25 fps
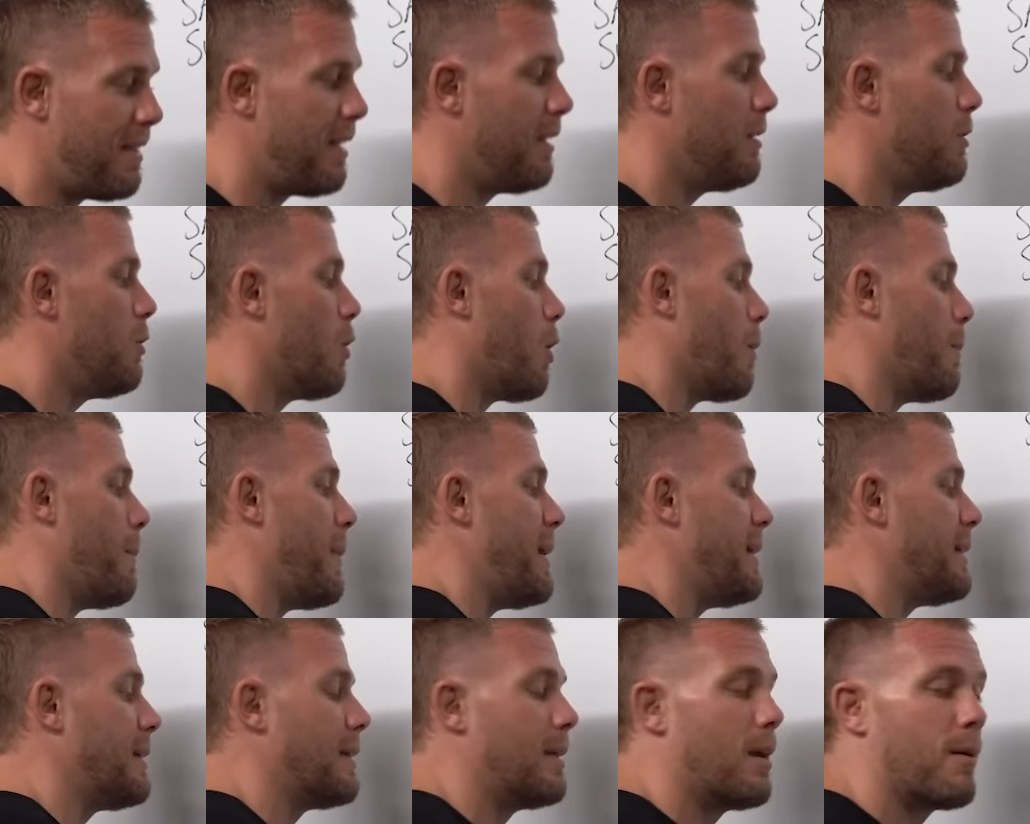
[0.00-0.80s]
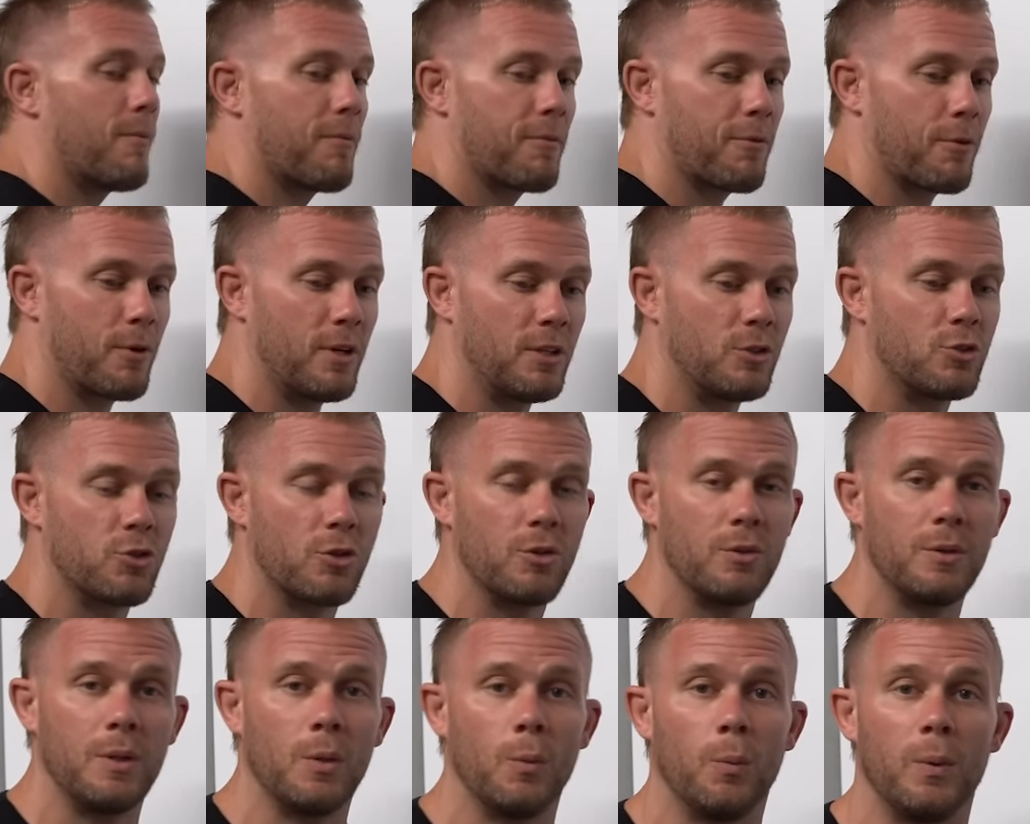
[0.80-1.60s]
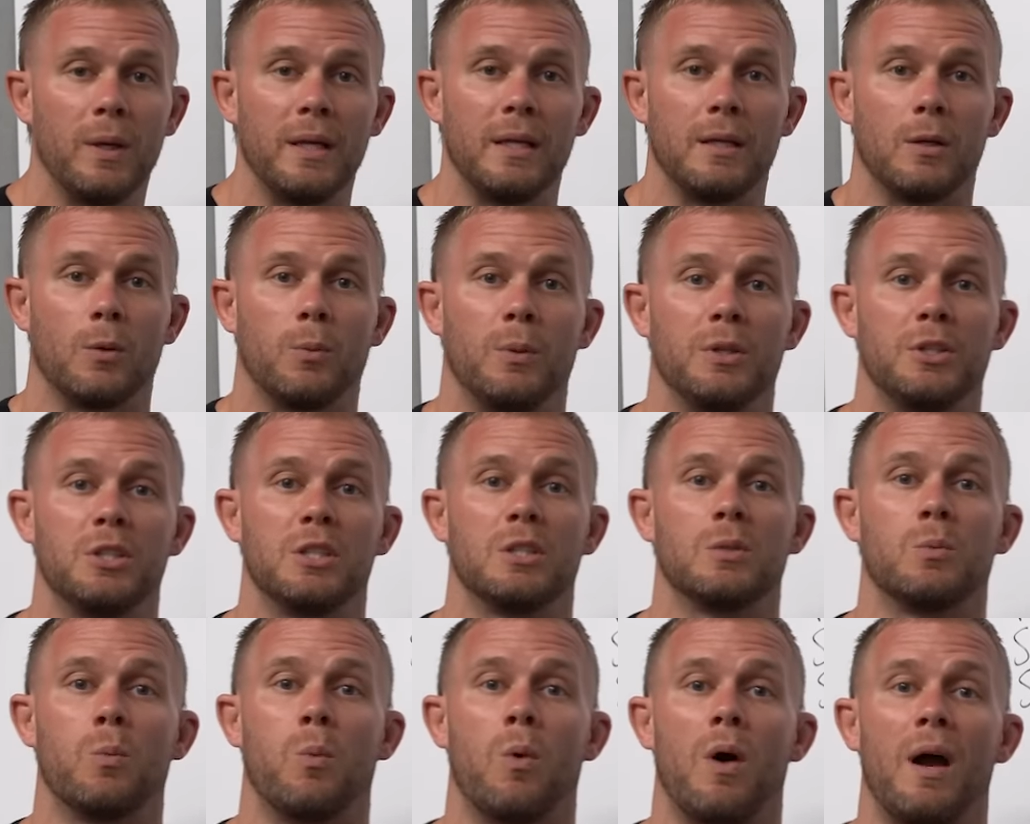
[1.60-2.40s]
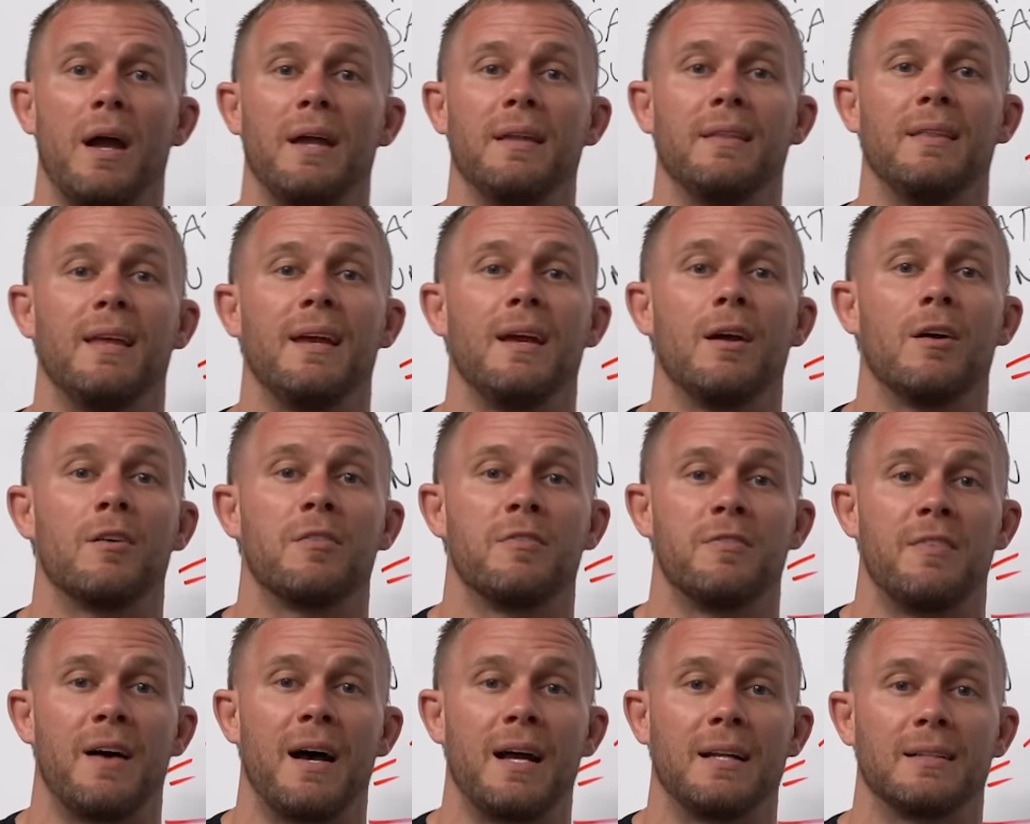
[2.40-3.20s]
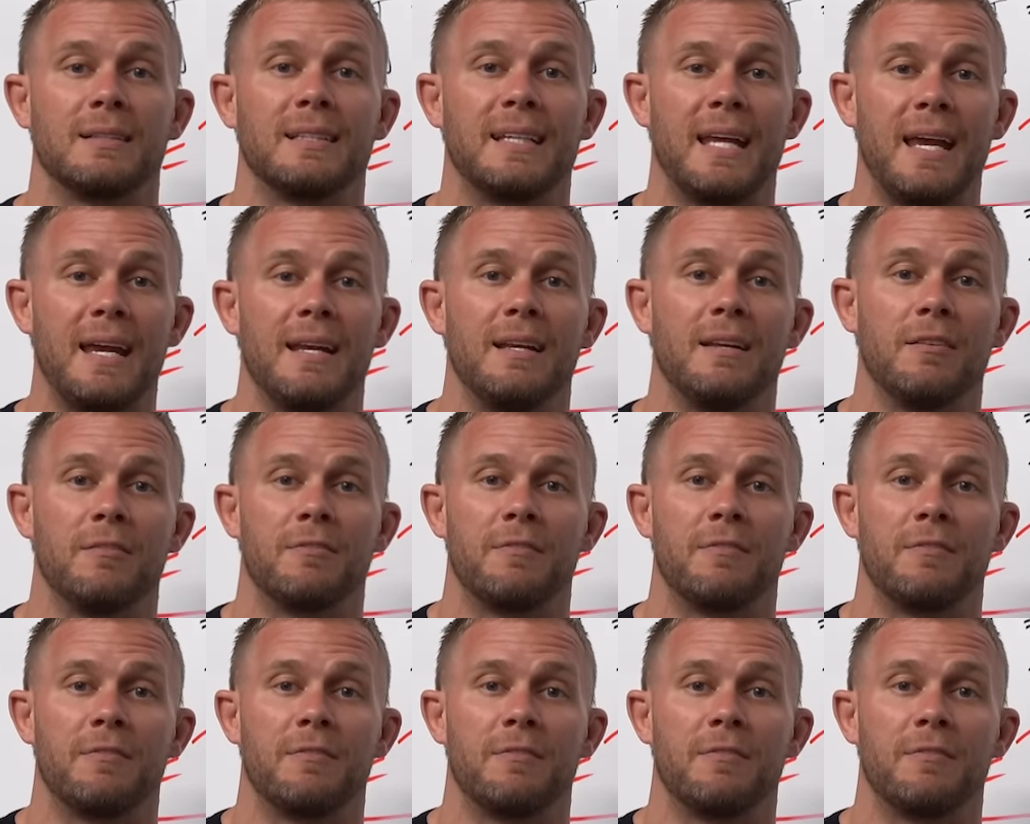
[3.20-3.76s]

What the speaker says: they're not making up for it during the week, which is why they are fat, gaining